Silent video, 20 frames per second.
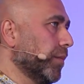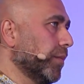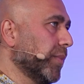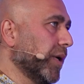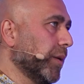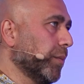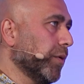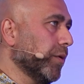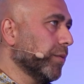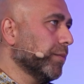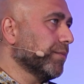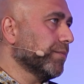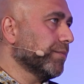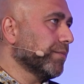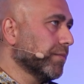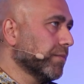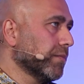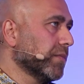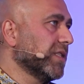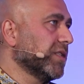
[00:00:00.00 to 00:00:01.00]
people
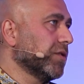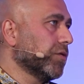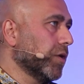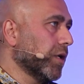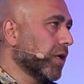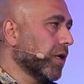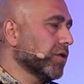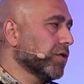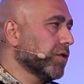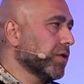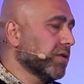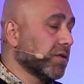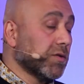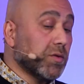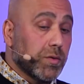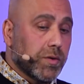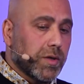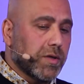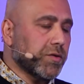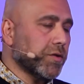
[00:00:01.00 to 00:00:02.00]
in
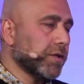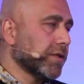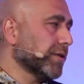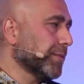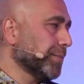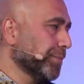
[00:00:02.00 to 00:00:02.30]
two countries.